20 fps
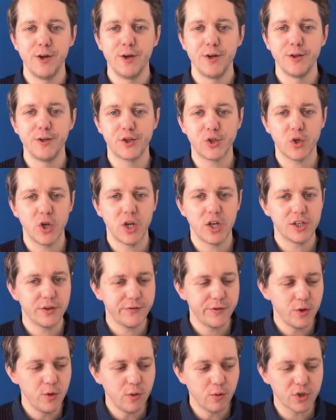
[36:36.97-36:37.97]
there's a
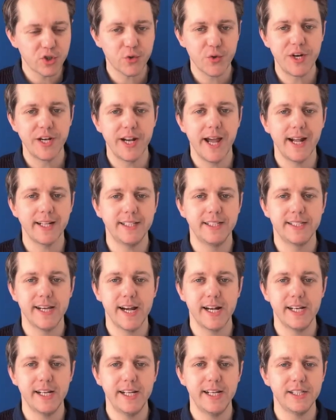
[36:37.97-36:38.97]
few little screen acting
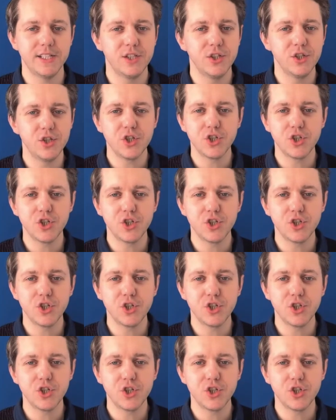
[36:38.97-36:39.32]
techniques and